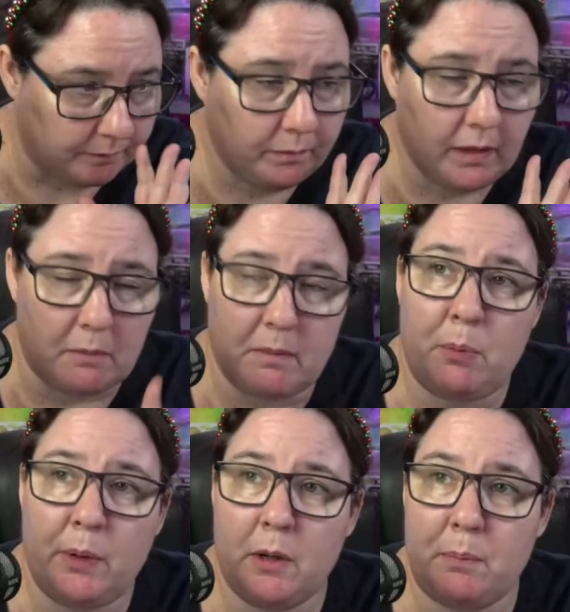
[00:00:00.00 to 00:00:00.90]
Maybe
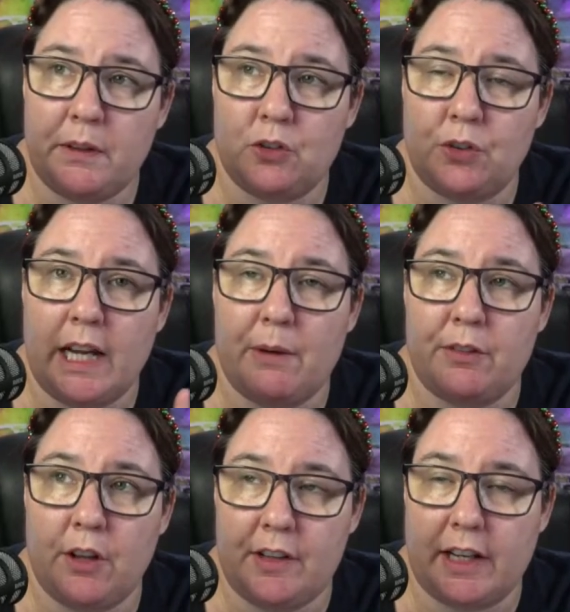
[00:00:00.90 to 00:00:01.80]
we could put the tree out with
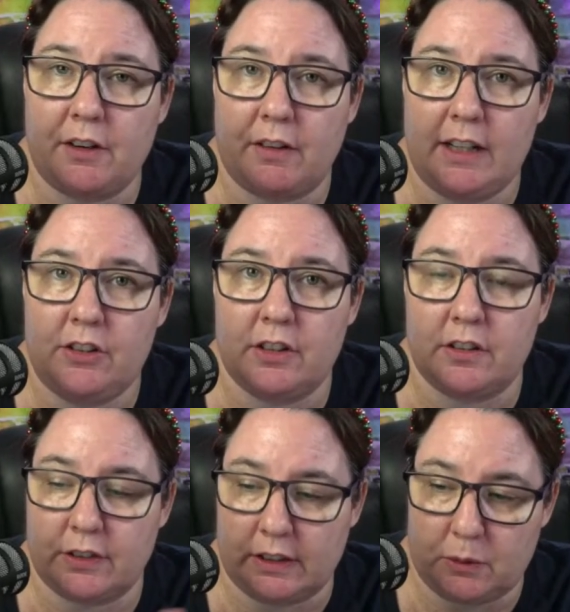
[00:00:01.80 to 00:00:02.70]
no decorations
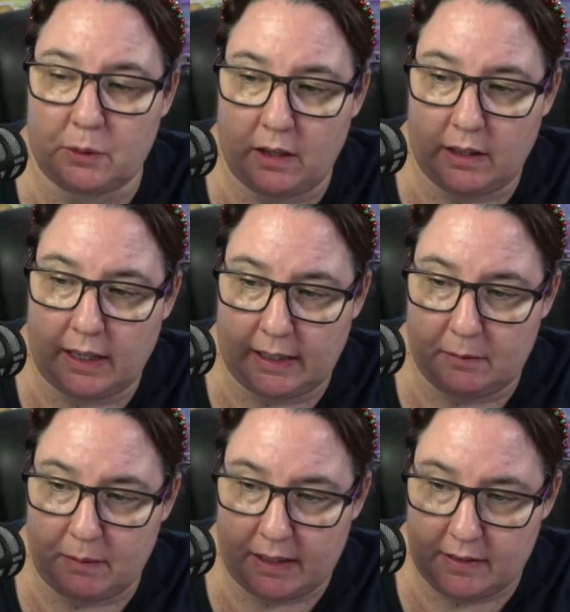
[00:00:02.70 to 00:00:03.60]
for a little while and let
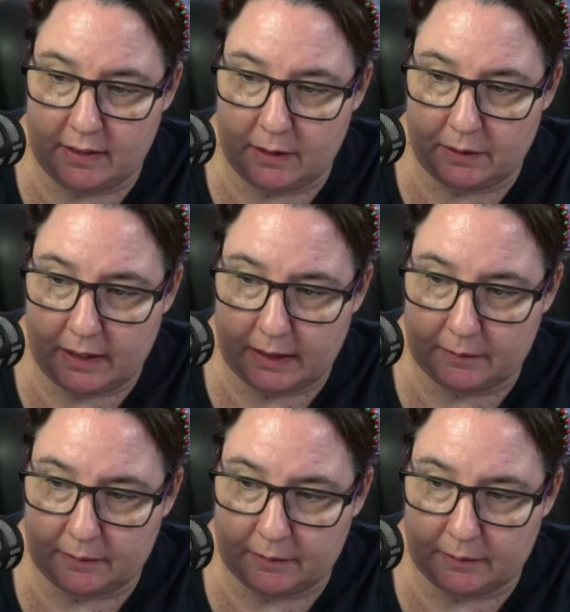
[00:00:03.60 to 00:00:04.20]
Macy deal with that.